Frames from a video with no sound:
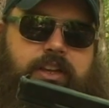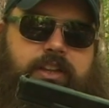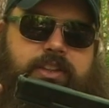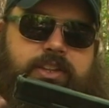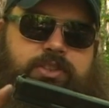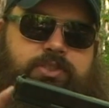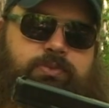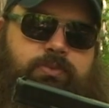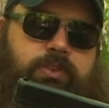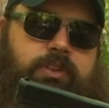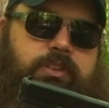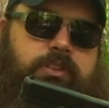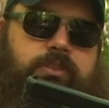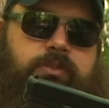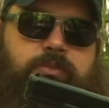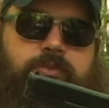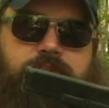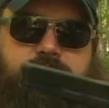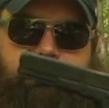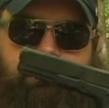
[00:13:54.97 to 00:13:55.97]
This one
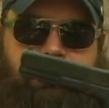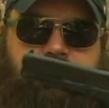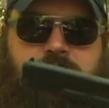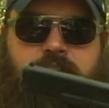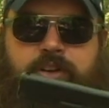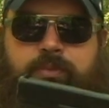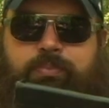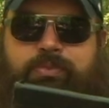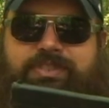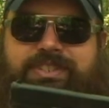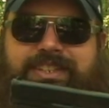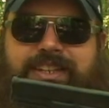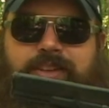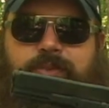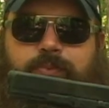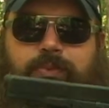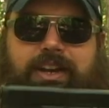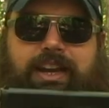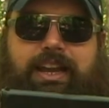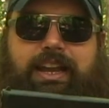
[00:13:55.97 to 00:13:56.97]
was
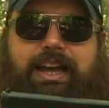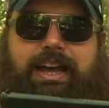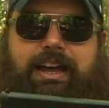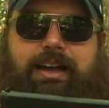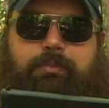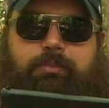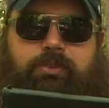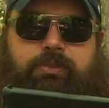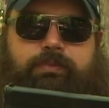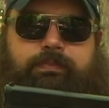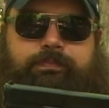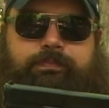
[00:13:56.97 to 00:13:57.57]
100% reliable.